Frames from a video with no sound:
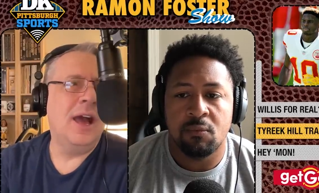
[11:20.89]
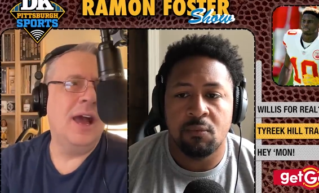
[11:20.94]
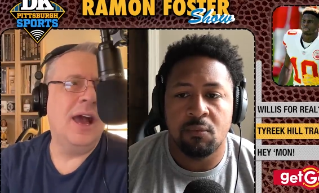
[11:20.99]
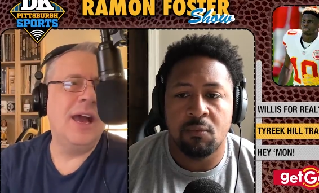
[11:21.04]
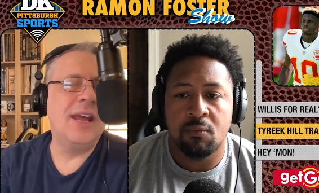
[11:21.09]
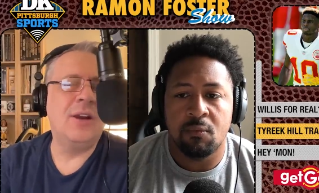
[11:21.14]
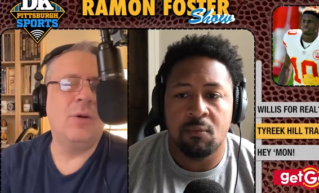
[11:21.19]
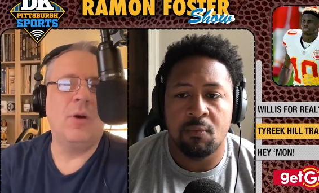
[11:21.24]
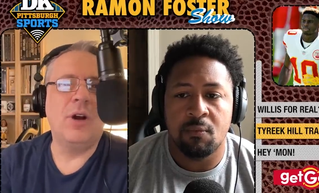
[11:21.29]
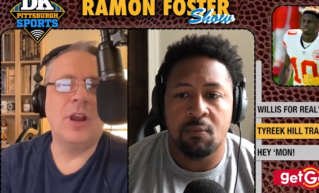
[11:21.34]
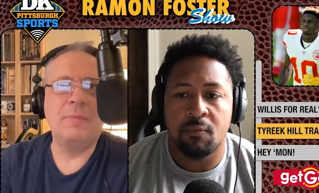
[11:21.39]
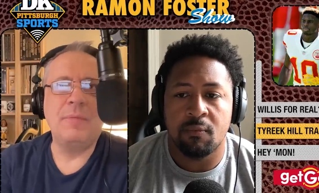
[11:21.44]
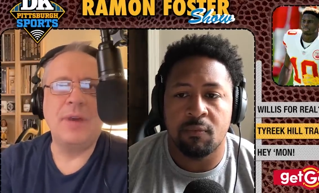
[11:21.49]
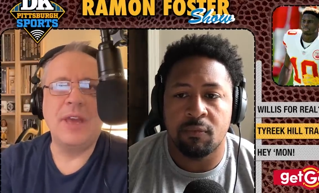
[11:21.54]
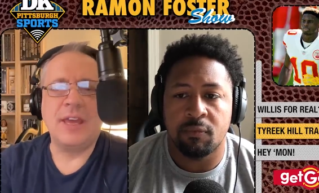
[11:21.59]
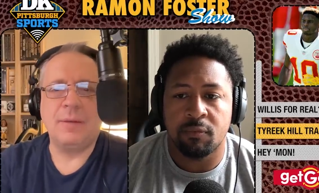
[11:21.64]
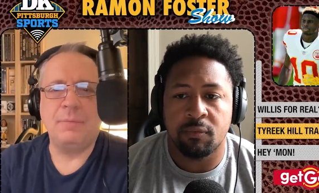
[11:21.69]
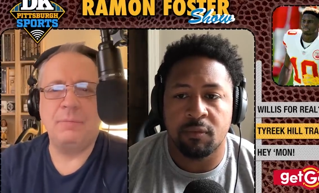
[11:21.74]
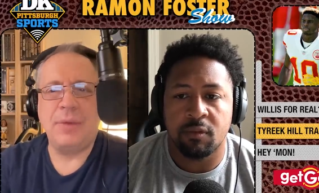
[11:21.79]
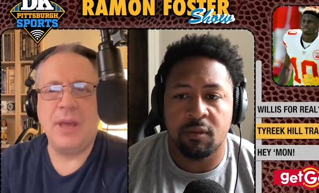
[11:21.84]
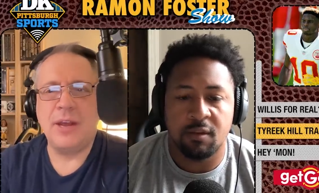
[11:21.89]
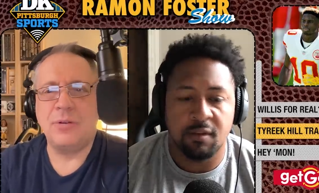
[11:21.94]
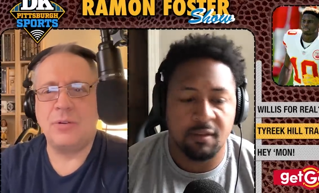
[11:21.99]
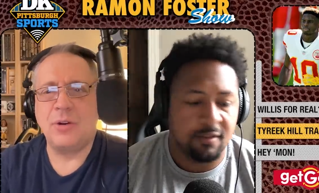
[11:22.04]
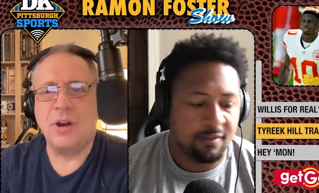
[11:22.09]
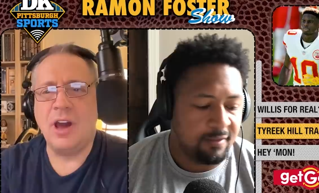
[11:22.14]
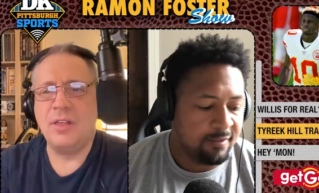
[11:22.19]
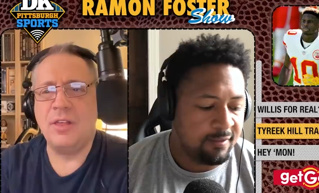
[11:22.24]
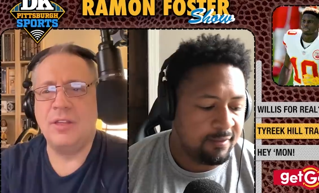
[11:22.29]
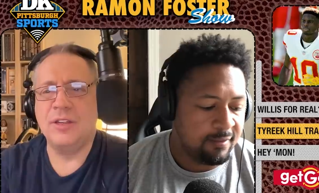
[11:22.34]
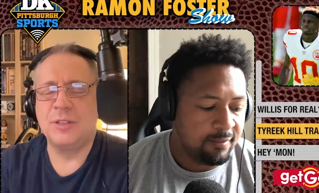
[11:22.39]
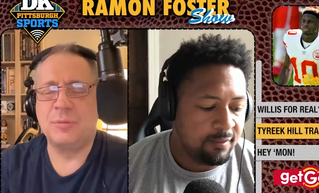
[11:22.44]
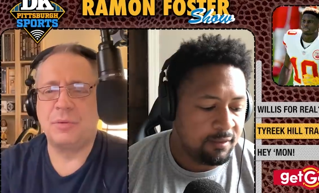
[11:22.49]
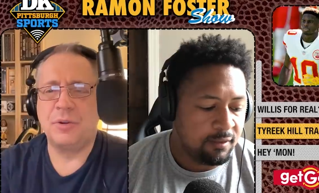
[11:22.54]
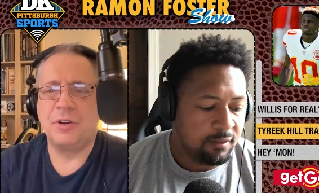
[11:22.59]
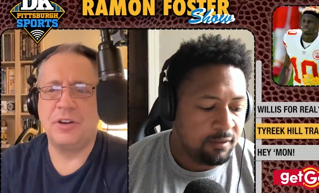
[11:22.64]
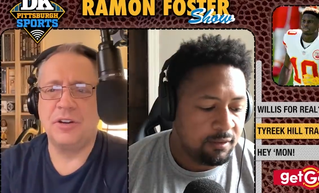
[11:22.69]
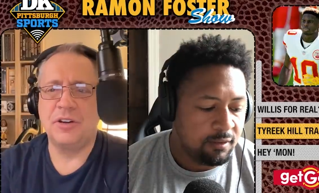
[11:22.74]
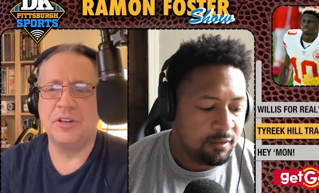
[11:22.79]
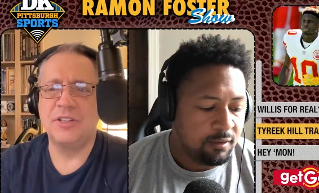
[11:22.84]
Speaker 1: I don't want to make Ben
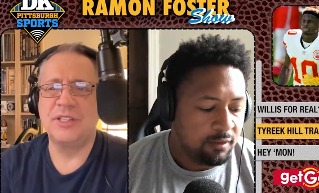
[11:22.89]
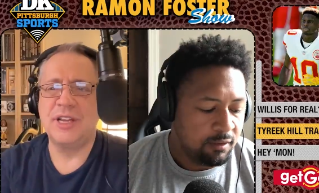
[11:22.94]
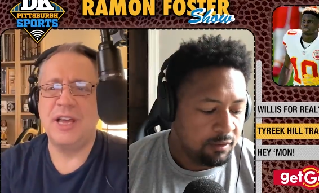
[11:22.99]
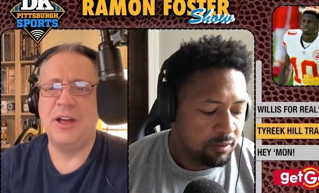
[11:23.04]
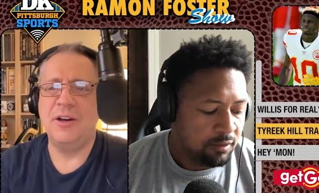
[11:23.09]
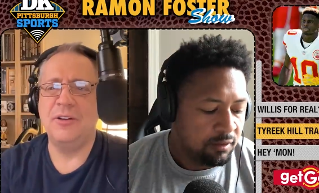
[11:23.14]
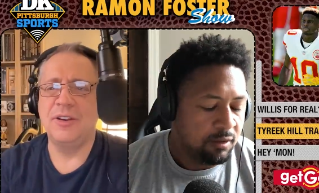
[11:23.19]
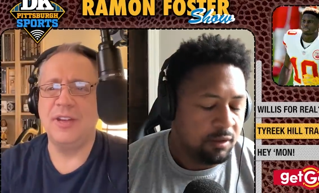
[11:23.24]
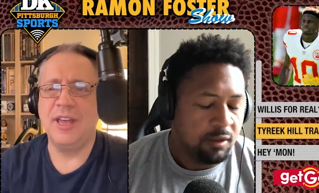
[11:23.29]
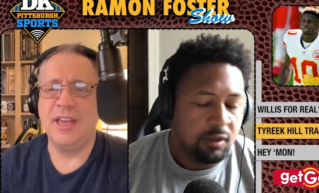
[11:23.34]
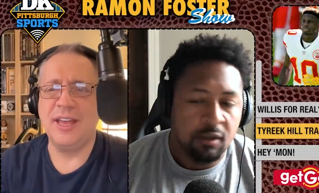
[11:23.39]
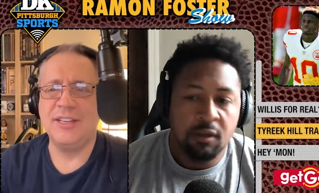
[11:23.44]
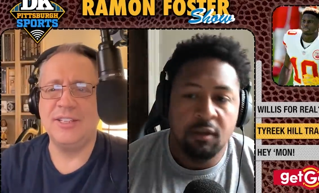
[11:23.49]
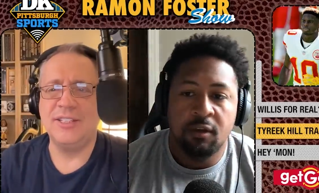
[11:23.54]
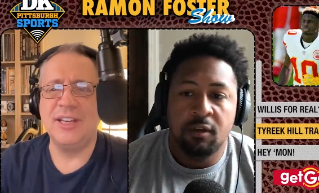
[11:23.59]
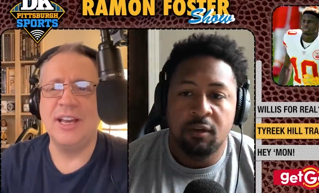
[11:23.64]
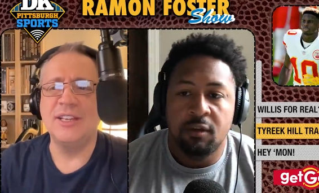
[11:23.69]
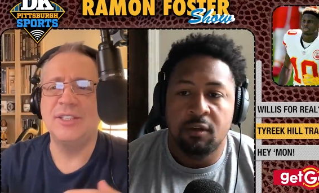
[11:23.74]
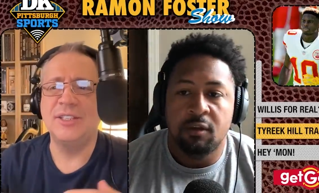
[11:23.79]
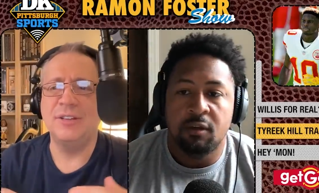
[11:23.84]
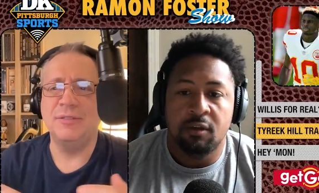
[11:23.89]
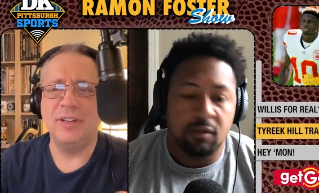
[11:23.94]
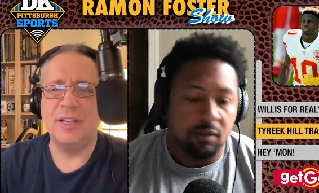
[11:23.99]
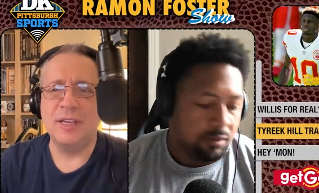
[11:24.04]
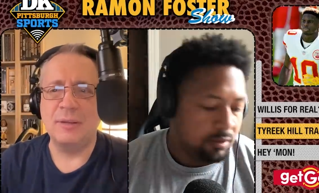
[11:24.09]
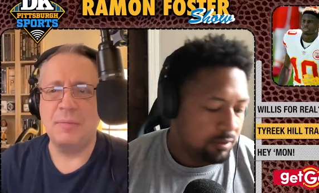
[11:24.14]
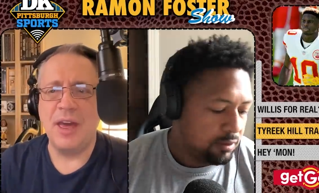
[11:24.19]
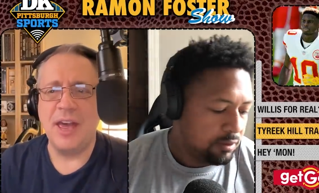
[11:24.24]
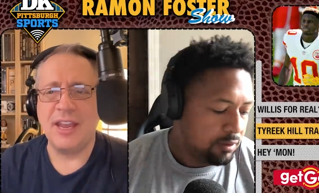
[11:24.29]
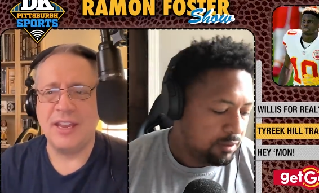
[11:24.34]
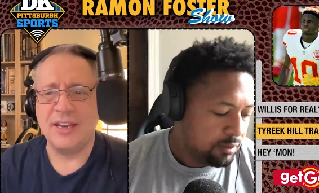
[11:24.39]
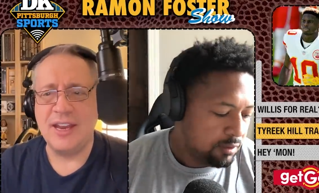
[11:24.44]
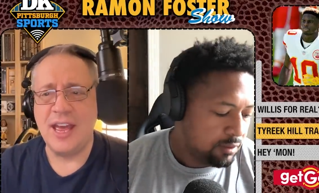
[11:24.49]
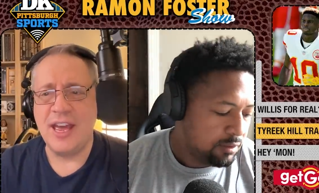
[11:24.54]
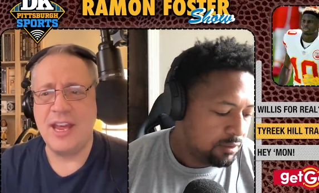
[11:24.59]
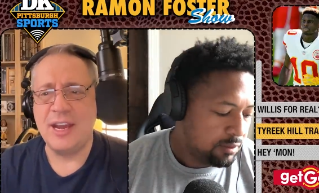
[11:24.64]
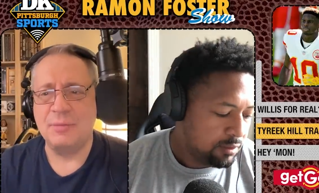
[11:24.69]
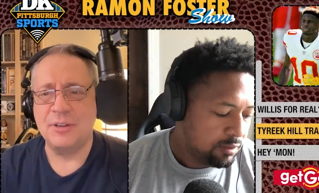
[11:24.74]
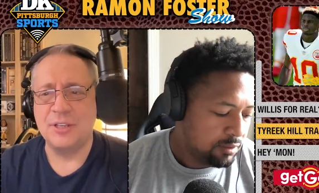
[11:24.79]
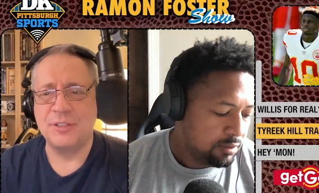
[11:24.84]
Roethlisberger sound excessively
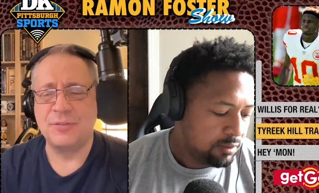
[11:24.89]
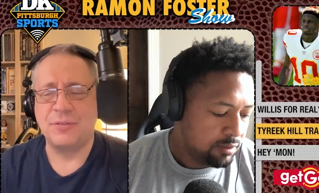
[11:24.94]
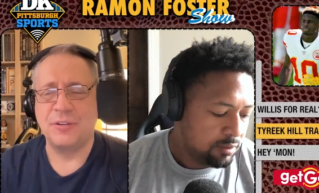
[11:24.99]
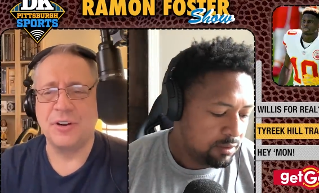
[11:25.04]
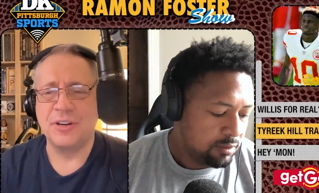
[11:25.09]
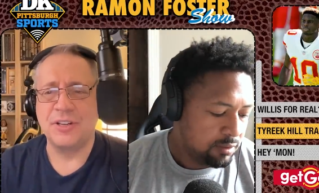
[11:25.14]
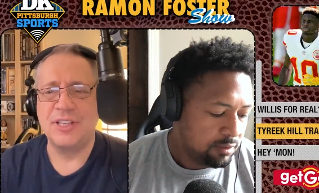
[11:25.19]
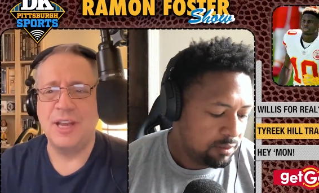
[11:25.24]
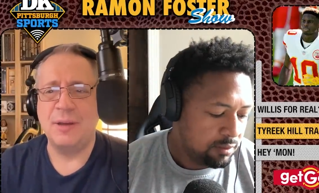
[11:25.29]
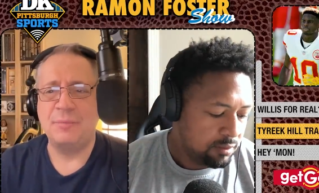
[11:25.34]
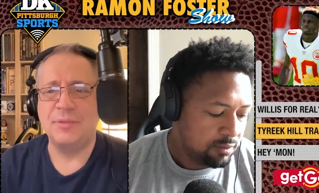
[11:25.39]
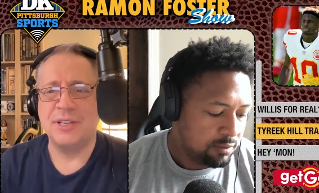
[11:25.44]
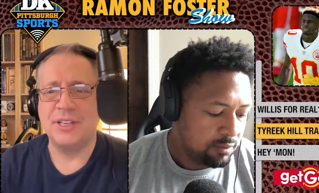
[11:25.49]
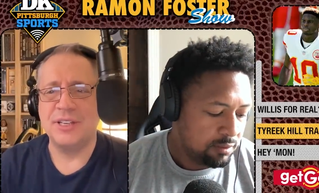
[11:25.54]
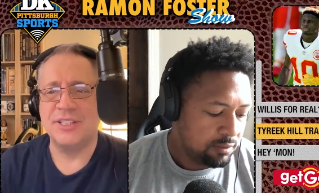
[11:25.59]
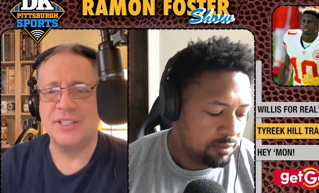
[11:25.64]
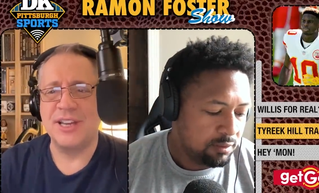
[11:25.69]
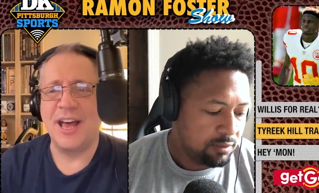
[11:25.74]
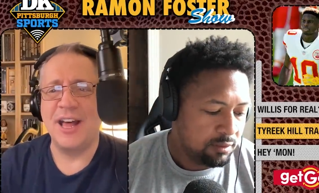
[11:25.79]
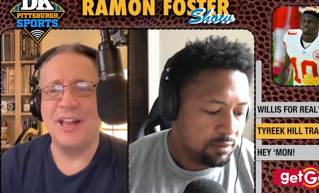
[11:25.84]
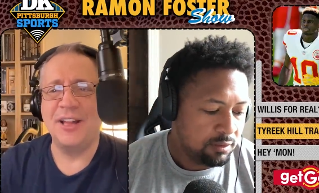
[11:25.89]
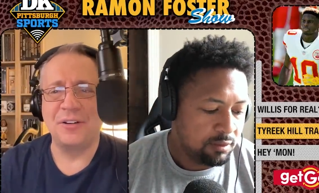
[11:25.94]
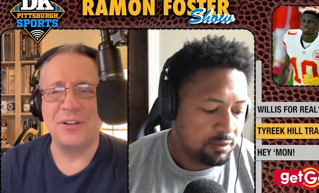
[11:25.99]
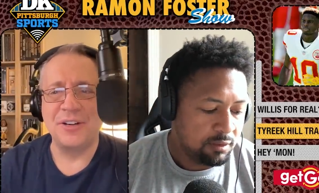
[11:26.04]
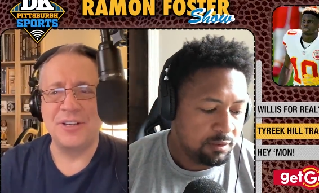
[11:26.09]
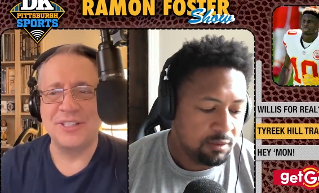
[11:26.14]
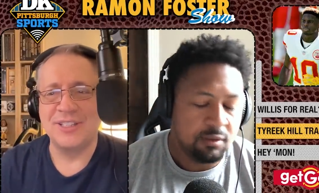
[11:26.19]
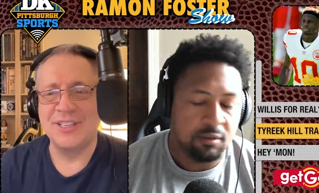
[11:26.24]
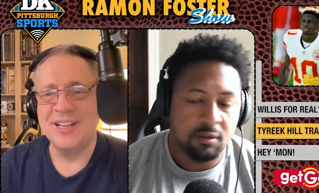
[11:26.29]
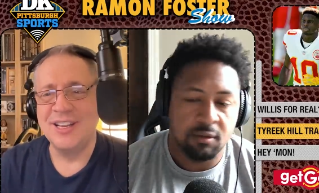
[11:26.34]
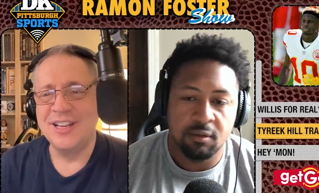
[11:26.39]
magnanimous for accepting salaries,